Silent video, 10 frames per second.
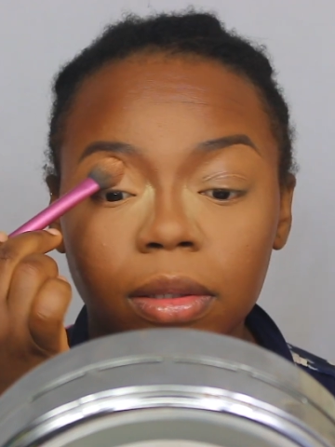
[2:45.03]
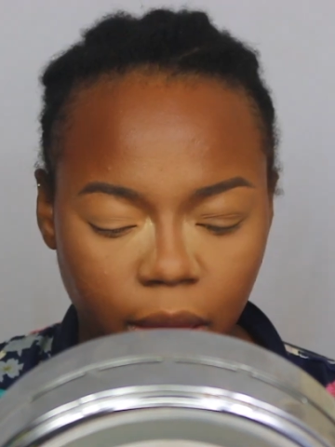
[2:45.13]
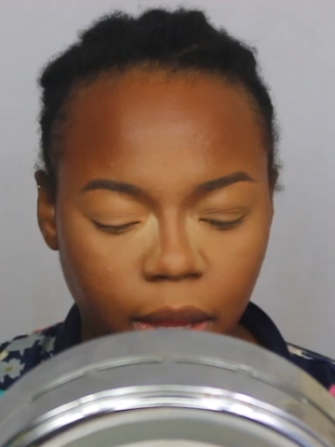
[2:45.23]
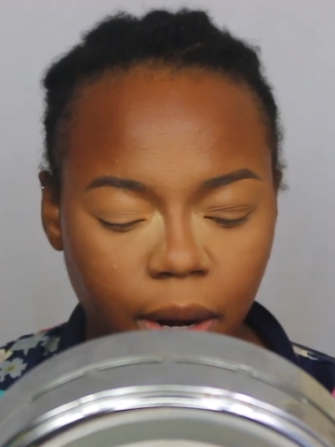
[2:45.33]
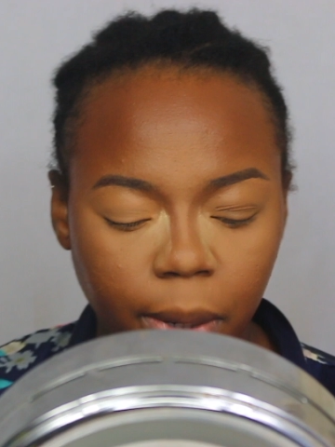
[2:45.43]

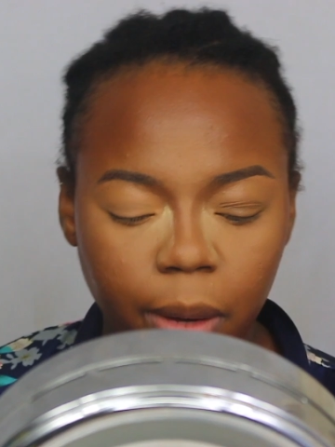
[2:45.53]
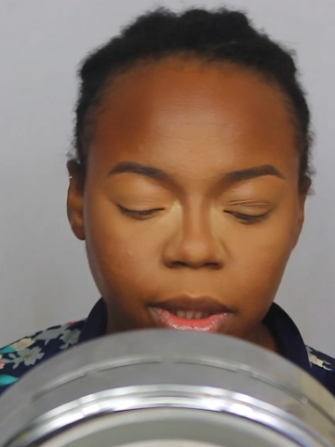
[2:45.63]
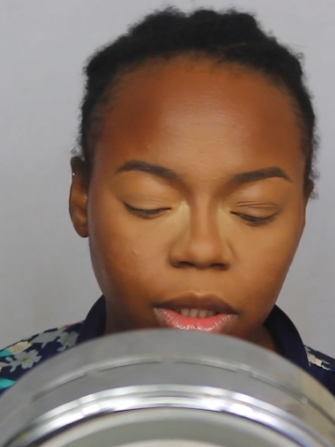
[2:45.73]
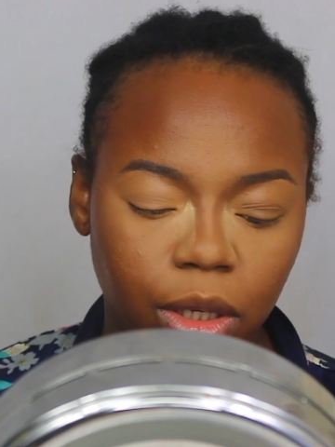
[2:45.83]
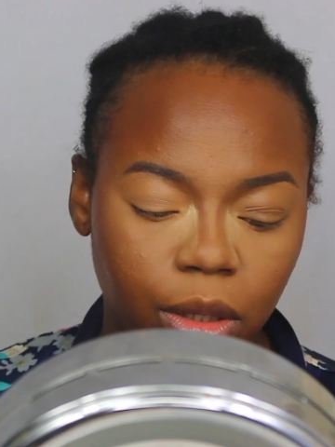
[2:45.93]
And then I'm
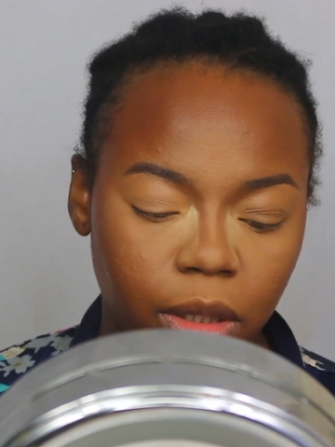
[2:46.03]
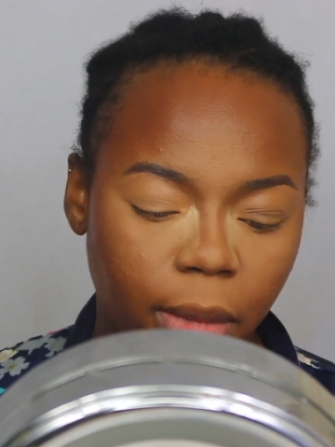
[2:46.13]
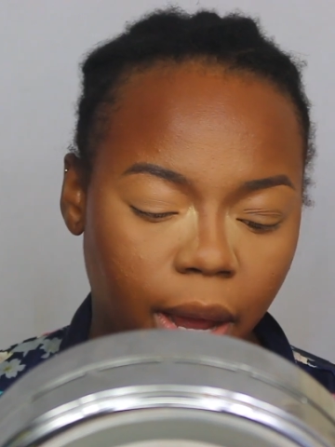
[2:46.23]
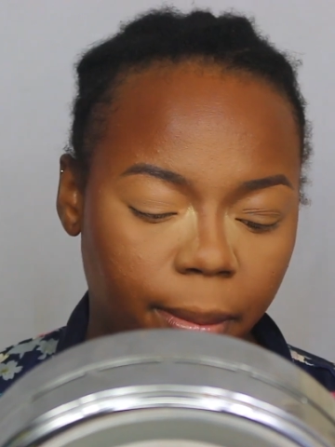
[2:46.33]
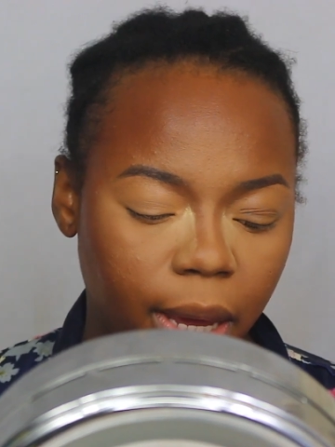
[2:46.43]
going to use
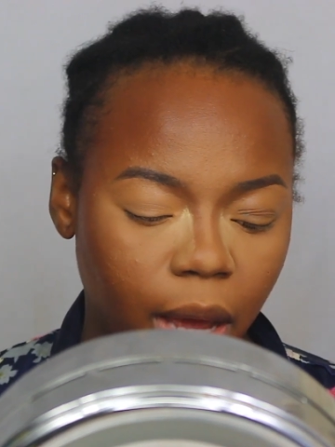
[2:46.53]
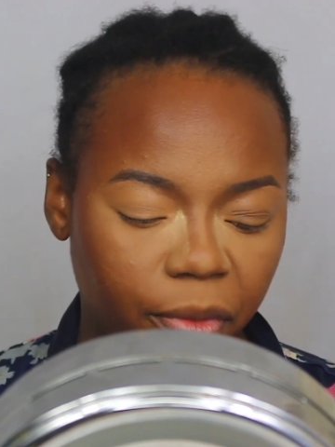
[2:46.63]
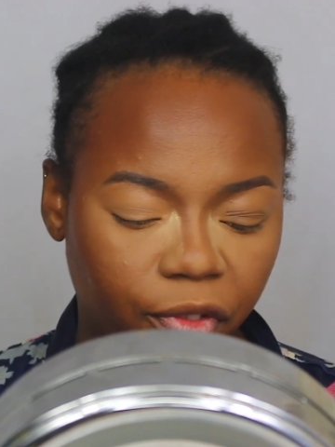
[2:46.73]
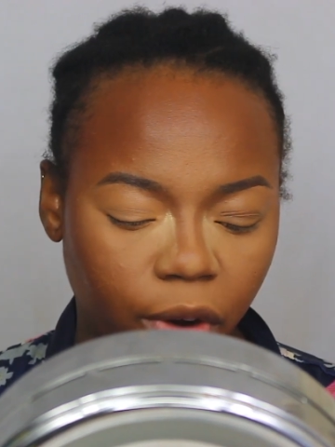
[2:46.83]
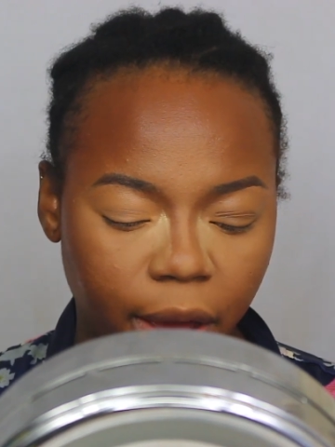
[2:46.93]
my Makeup
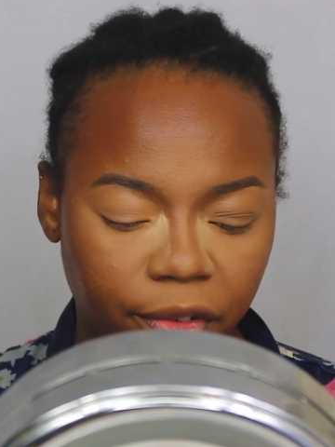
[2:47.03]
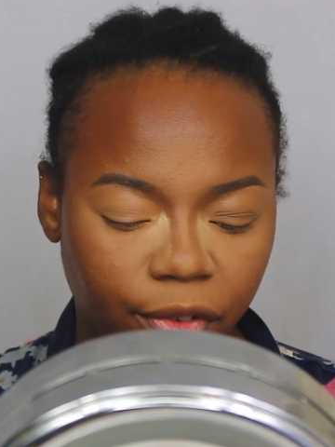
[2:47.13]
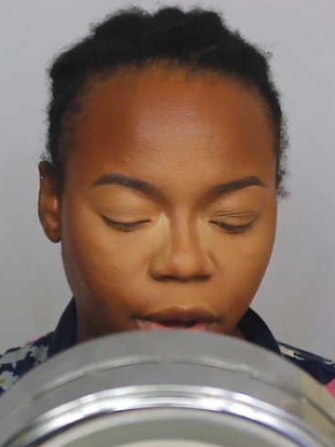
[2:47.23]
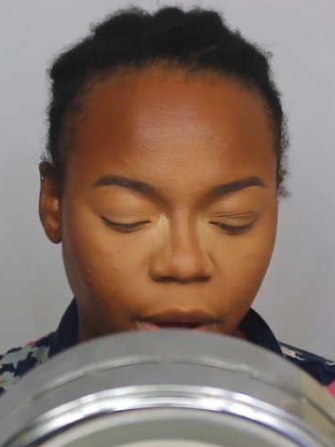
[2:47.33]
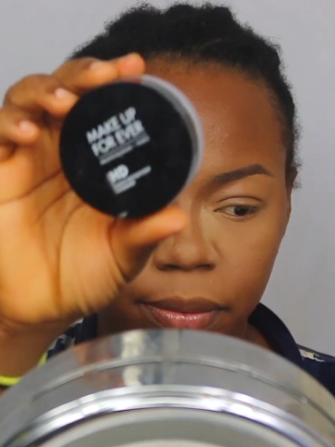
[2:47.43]

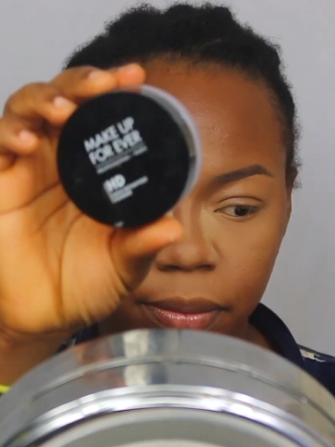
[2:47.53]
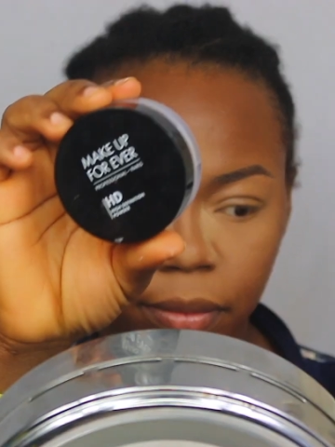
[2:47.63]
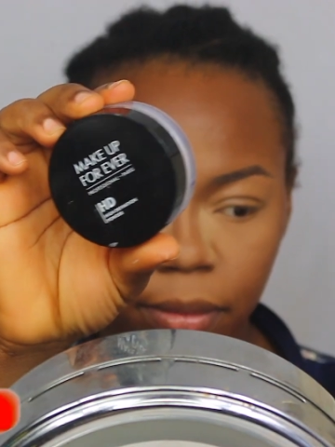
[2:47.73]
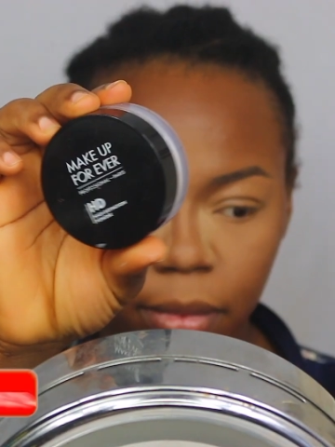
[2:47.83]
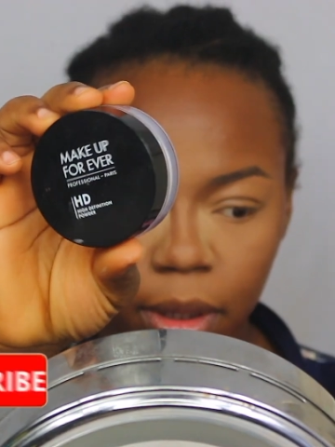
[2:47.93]
Forever
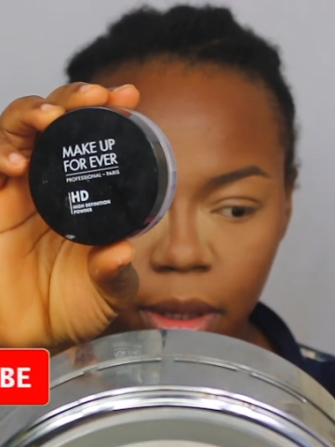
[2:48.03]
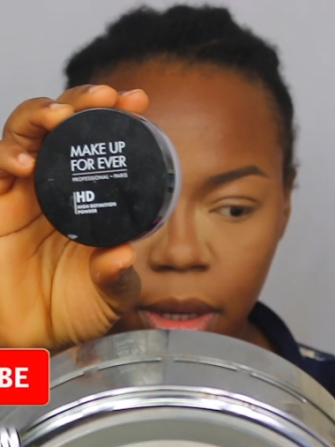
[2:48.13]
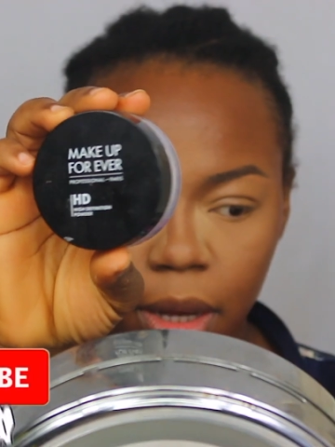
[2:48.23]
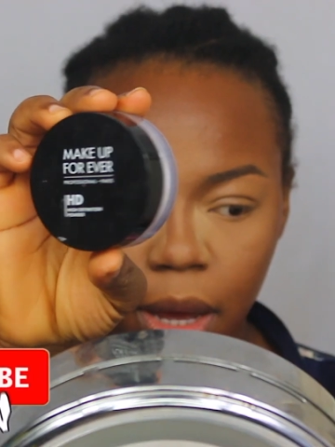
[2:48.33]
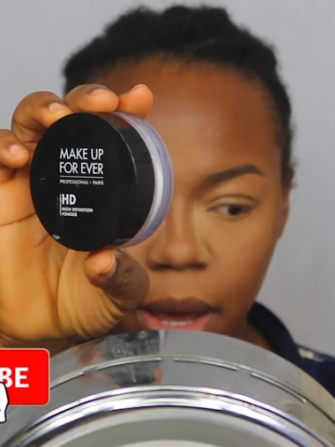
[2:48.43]

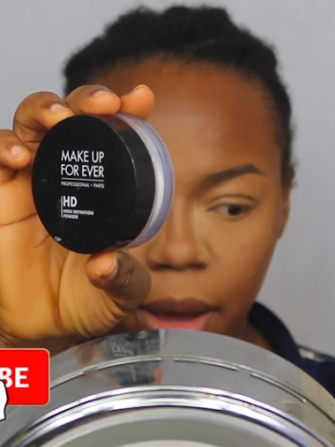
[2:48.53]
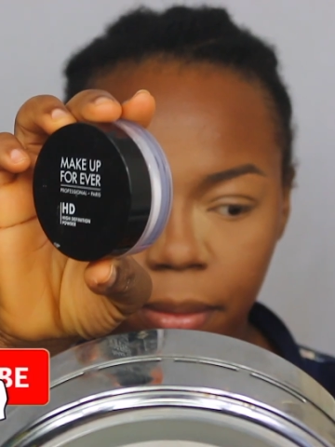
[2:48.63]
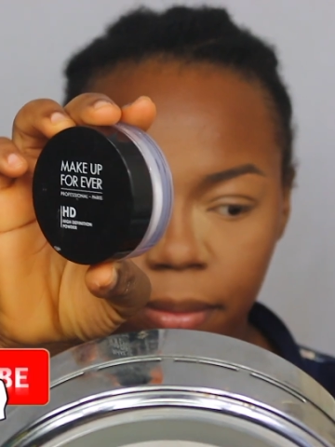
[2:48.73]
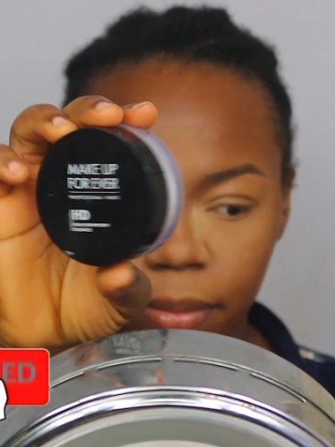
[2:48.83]
Professional